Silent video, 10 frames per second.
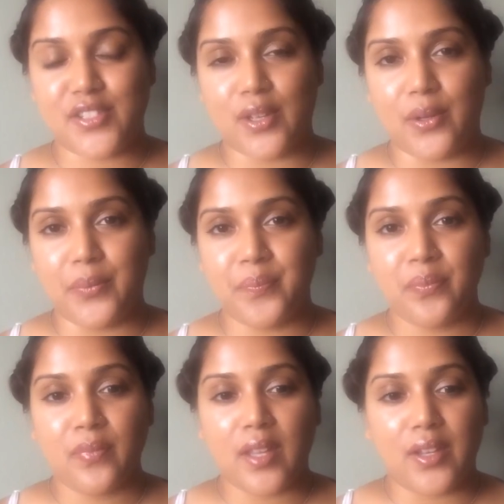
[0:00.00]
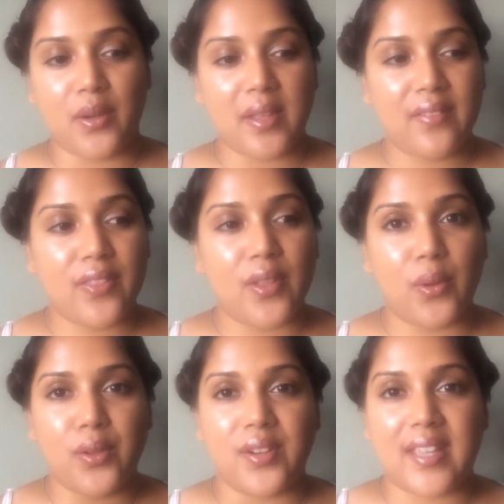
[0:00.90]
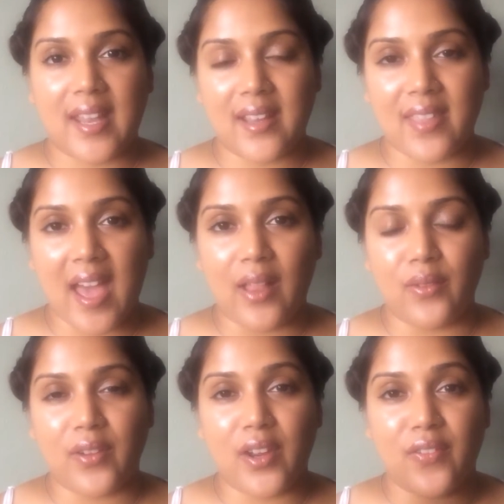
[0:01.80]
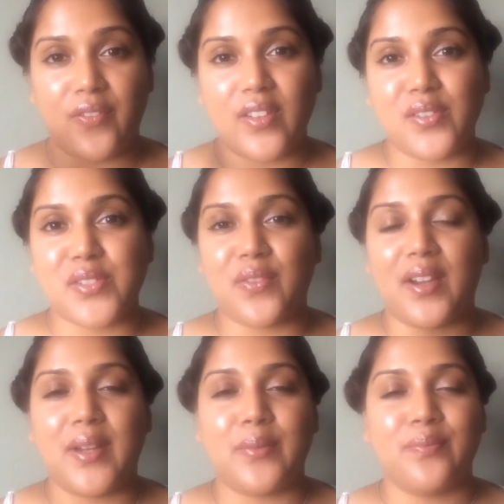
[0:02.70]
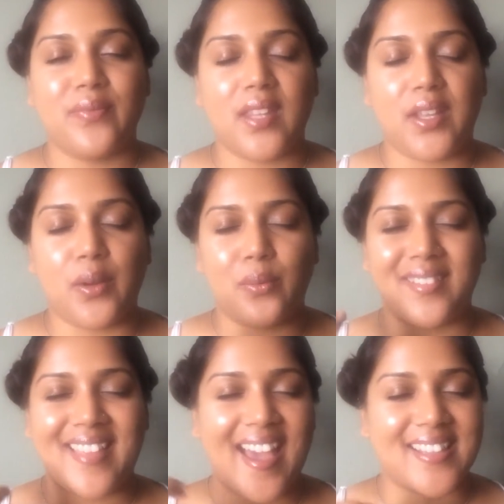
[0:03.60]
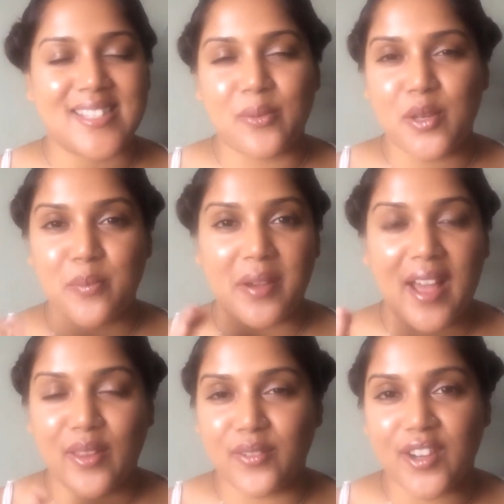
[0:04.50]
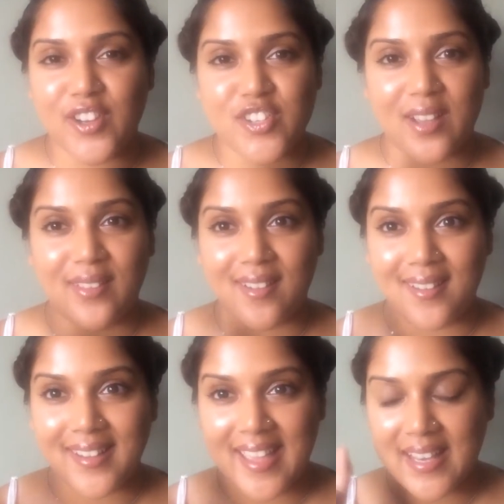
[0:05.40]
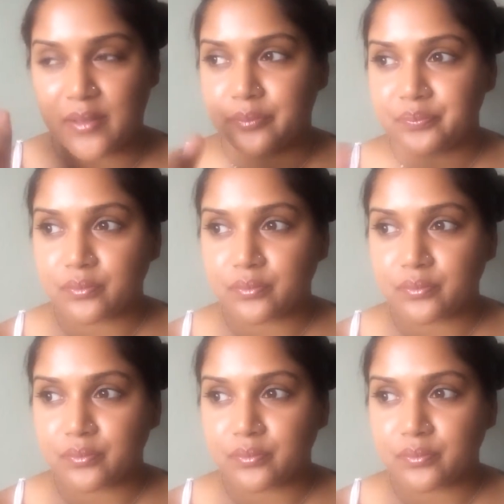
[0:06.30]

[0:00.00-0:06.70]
So, you know, even though you're getting the aloe vera, it feels very, you know, relaxing when you put aloe vera gel on and